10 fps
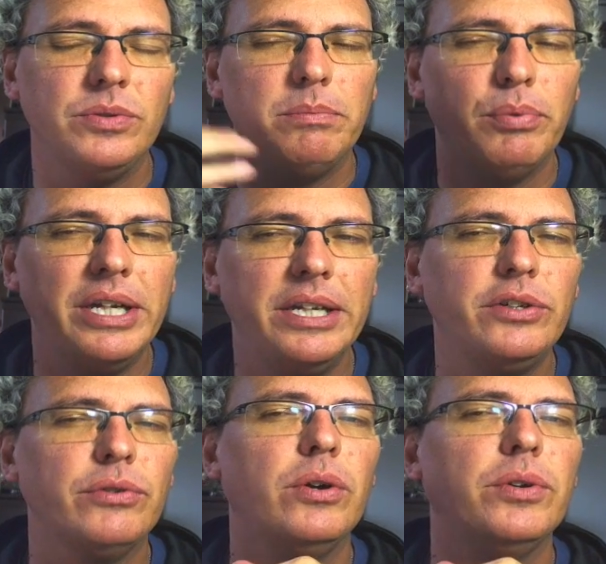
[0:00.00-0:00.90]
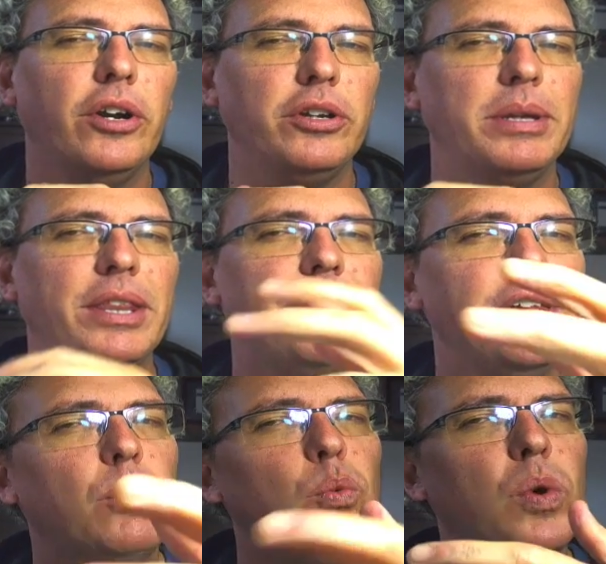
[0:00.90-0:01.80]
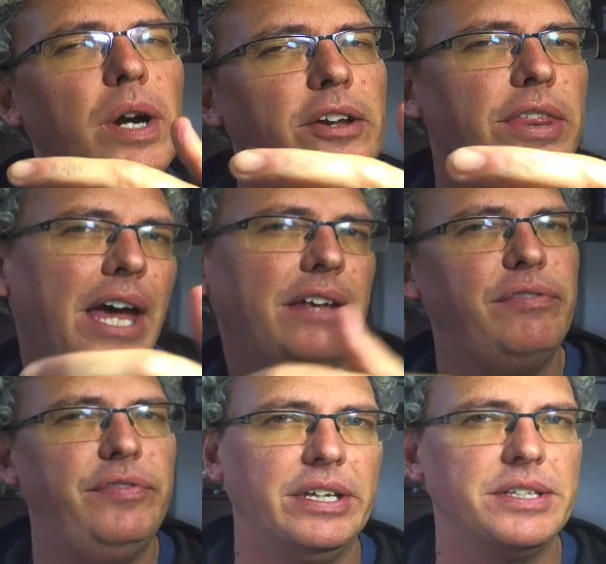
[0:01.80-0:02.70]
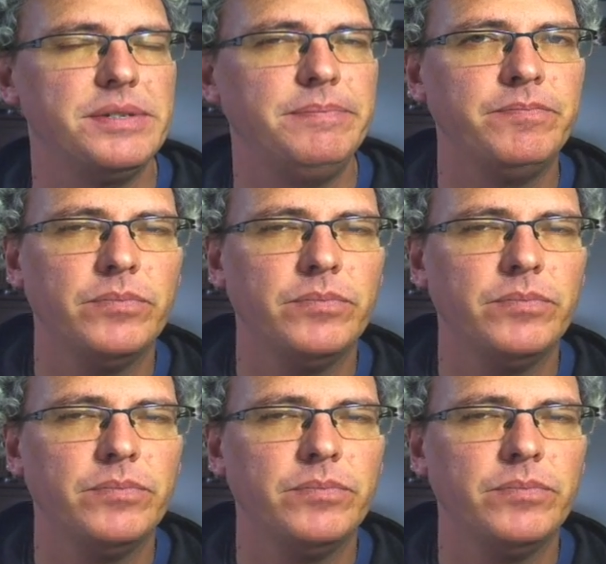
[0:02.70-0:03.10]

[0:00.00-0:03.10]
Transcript: to bring in your own argument, think where that fits.